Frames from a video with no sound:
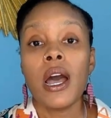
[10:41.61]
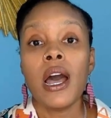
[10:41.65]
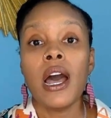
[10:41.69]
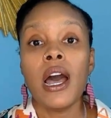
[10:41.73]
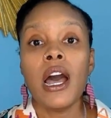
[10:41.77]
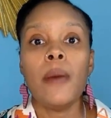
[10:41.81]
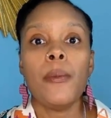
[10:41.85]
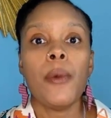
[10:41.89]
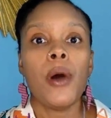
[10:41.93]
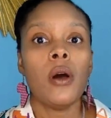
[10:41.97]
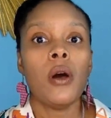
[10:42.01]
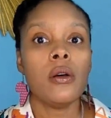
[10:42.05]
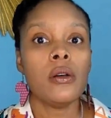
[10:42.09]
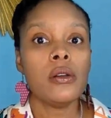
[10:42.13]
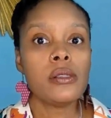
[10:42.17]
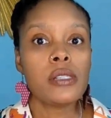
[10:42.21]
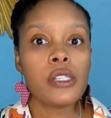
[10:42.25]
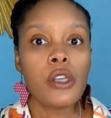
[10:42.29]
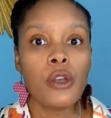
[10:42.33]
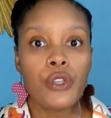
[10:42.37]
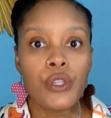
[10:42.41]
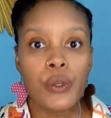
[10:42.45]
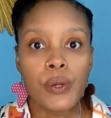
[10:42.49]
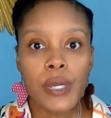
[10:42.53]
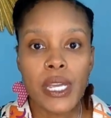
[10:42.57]
Um,
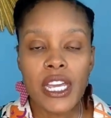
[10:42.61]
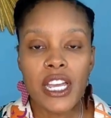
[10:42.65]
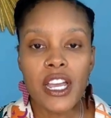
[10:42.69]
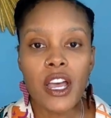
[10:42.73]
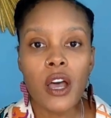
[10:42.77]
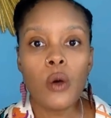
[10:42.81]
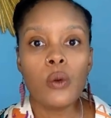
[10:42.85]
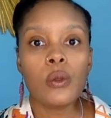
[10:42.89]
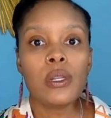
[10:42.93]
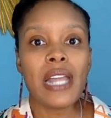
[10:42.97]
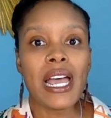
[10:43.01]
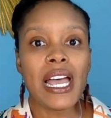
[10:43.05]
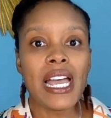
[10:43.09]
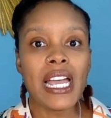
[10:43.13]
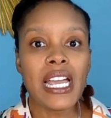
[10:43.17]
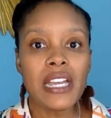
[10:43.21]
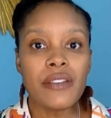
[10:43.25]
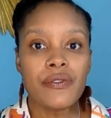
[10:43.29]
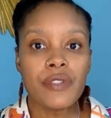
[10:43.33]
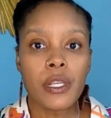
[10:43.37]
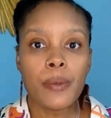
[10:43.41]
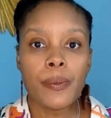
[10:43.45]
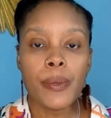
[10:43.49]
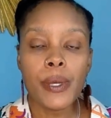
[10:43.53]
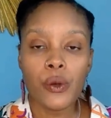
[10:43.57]
also, you can go
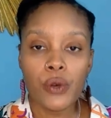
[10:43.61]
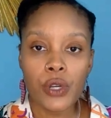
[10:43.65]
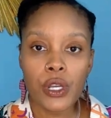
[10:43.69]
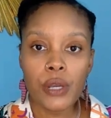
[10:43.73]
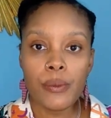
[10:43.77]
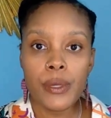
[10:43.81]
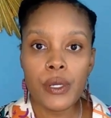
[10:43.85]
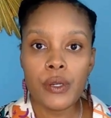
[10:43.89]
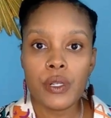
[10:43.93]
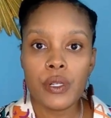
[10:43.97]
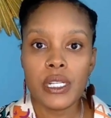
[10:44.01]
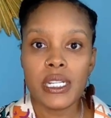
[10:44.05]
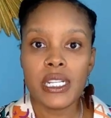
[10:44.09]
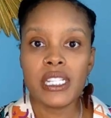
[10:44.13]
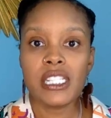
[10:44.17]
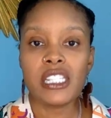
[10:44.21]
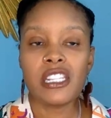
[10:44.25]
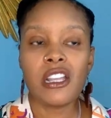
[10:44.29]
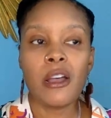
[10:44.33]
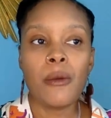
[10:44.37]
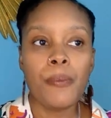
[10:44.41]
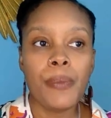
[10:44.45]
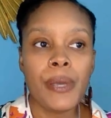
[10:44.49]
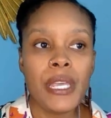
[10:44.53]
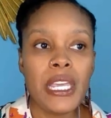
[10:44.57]
live to build community.
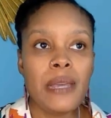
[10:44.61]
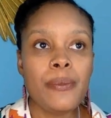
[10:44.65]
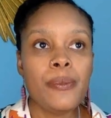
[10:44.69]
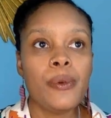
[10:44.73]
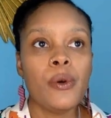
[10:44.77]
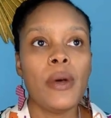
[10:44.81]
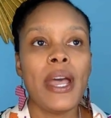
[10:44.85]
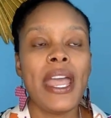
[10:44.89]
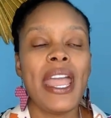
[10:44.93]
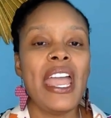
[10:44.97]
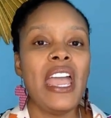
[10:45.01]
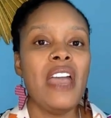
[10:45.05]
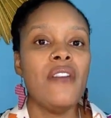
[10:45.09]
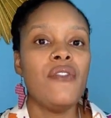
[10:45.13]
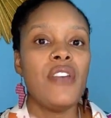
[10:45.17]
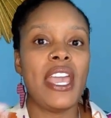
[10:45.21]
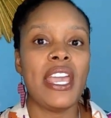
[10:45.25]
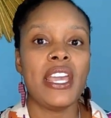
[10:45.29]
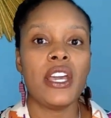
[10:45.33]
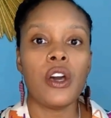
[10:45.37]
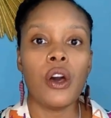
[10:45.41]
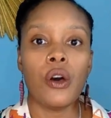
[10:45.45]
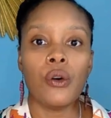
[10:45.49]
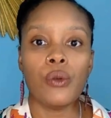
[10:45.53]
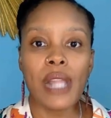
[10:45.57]
Some people have
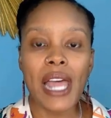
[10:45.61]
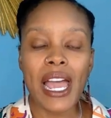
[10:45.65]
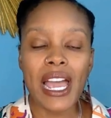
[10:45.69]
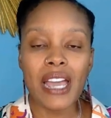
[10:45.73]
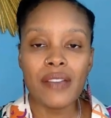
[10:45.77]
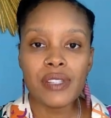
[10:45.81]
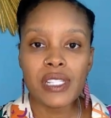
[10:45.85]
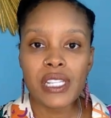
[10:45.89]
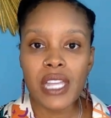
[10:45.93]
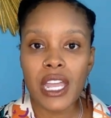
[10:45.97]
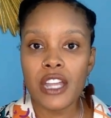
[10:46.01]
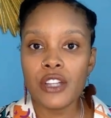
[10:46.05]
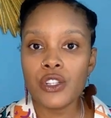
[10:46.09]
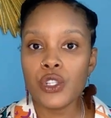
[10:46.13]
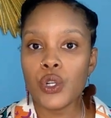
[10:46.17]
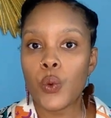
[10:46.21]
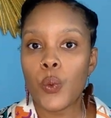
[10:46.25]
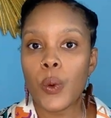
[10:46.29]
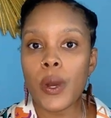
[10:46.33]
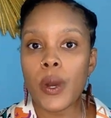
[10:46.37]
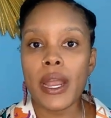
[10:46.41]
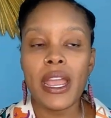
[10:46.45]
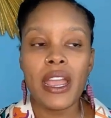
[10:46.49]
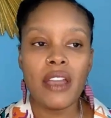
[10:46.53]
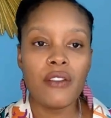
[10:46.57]
a go live
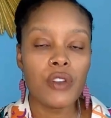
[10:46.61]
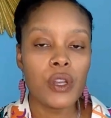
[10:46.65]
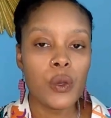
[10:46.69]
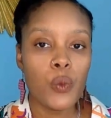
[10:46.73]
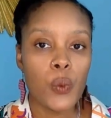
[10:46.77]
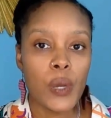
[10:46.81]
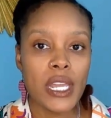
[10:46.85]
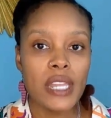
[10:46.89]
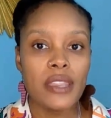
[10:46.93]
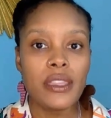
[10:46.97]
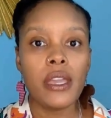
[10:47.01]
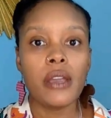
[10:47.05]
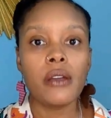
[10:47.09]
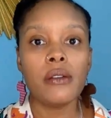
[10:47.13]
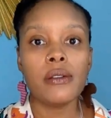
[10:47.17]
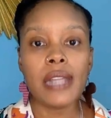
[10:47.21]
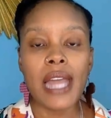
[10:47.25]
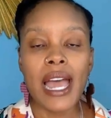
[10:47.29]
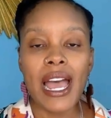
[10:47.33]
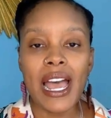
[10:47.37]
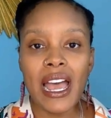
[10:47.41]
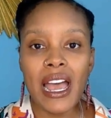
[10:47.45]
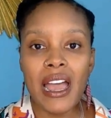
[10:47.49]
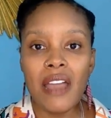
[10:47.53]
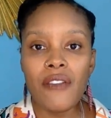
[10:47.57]
schedule where every week they're
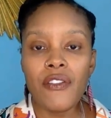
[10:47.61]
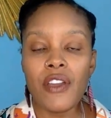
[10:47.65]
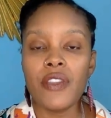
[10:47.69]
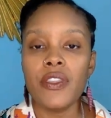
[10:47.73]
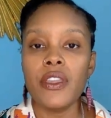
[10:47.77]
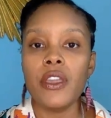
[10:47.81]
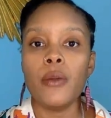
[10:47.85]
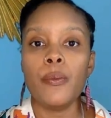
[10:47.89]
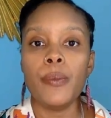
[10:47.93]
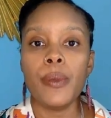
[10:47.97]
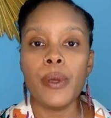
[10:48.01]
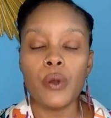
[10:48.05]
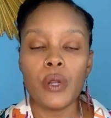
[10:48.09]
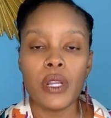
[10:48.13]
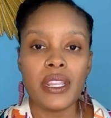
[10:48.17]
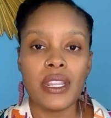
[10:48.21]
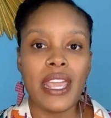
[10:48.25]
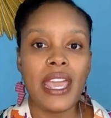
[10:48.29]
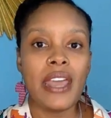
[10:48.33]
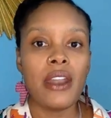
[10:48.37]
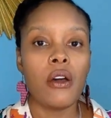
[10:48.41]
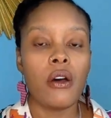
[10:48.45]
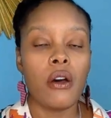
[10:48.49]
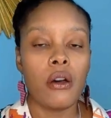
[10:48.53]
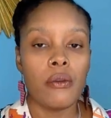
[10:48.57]
live and they're building
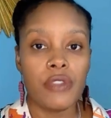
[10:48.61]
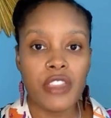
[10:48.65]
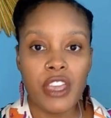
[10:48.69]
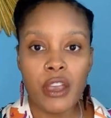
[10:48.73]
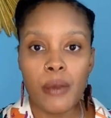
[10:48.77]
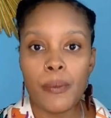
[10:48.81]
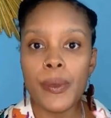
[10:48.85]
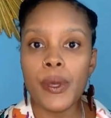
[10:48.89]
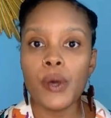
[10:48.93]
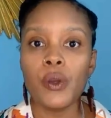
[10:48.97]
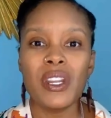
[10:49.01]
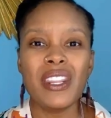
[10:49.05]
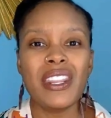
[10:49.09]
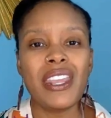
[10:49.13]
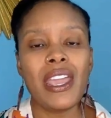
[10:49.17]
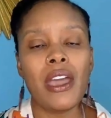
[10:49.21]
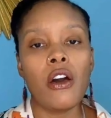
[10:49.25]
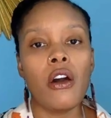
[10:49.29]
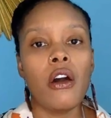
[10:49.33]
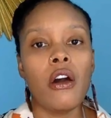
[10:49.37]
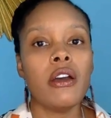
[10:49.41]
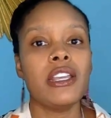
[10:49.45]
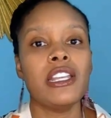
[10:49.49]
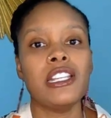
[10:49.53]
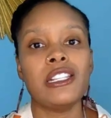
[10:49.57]
that they're building
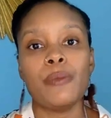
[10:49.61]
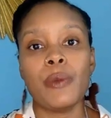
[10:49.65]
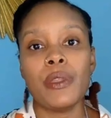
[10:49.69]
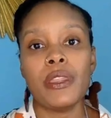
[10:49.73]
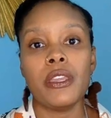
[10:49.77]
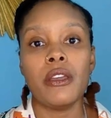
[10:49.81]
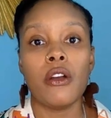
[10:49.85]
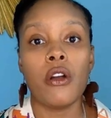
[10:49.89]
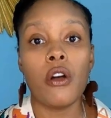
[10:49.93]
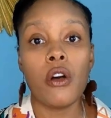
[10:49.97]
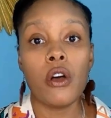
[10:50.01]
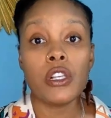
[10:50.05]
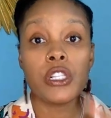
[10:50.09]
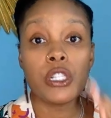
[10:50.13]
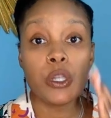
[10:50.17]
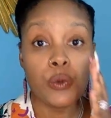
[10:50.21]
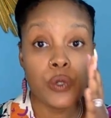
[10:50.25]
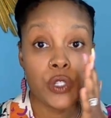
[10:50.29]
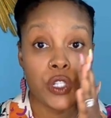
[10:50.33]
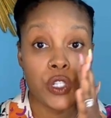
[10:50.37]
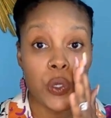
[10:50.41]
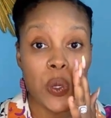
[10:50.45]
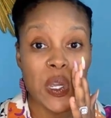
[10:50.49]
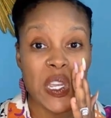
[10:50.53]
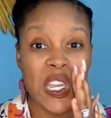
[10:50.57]
their audience, but they're
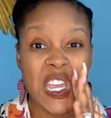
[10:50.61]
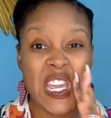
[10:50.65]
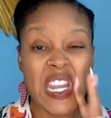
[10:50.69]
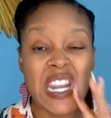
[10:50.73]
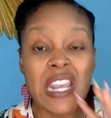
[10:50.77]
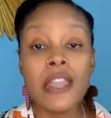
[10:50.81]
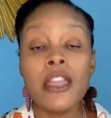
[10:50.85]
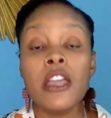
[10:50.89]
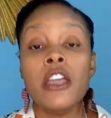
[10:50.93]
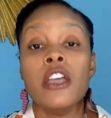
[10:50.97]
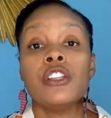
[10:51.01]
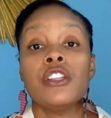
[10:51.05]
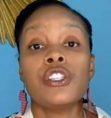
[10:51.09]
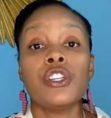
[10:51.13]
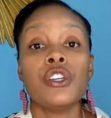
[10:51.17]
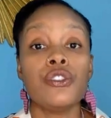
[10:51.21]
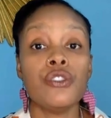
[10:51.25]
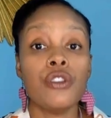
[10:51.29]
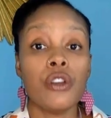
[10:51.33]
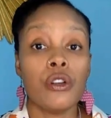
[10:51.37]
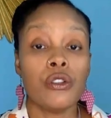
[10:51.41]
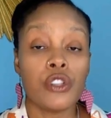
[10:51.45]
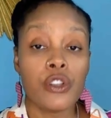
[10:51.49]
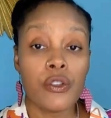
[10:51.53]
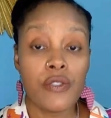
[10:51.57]
also doing it
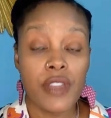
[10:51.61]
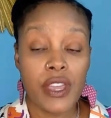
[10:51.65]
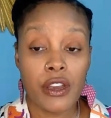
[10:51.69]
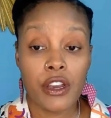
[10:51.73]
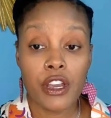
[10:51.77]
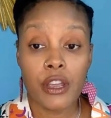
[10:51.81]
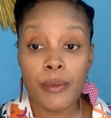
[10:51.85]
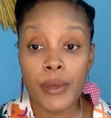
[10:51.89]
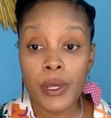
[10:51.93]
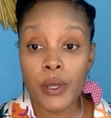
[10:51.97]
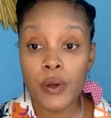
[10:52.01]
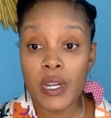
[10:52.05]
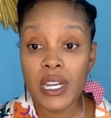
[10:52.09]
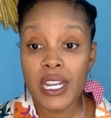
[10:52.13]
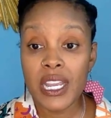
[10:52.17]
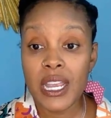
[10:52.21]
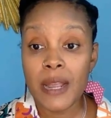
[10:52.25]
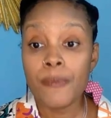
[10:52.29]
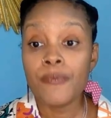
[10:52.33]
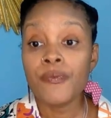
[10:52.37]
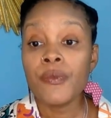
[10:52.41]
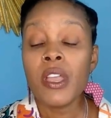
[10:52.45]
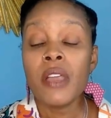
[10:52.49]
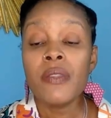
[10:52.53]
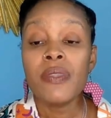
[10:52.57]
to nurture their
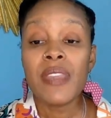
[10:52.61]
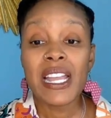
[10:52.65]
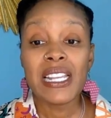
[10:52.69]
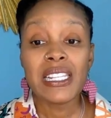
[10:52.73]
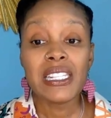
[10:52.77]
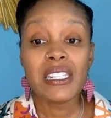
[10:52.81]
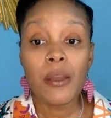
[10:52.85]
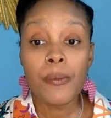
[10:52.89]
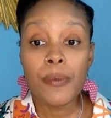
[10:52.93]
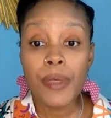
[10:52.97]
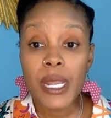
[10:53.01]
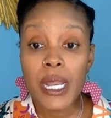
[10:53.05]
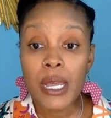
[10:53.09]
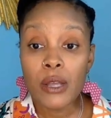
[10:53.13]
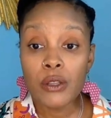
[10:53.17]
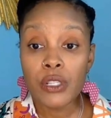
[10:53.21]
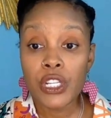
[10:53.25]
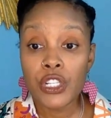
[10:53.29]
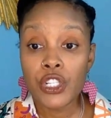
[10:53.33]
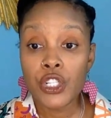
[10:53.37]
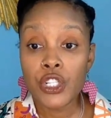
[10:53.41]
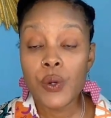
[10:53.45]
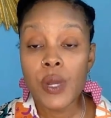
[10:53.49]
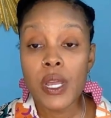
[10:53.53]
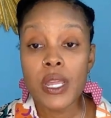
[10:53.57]
community. That's something
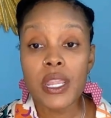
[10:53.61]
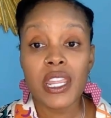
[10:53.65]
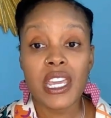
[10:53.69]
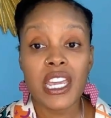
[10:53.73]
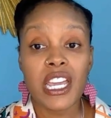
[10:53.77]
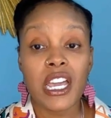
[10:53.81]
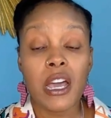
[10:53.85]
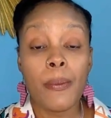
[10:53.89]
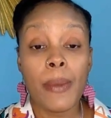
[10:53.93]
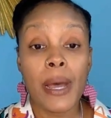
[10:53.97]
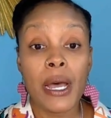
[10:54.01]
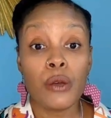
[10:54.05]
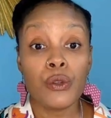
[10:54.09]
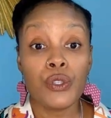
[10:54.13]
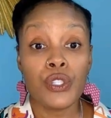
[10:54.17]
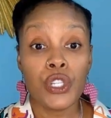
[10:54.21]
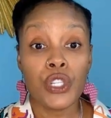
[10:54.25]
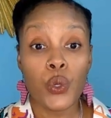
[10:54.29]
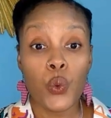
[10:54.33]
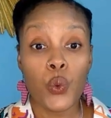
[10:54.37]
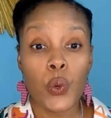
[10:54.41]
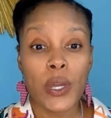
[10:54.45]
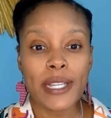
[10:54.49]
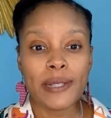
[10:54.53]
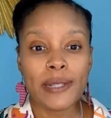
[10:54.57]
else that you could think about
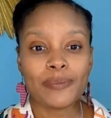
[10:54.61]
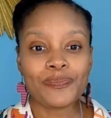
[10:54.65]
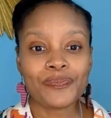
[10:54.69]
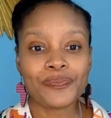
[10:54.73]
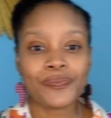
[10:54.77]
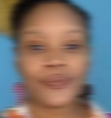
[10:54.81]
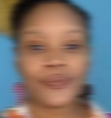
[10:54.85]
doing.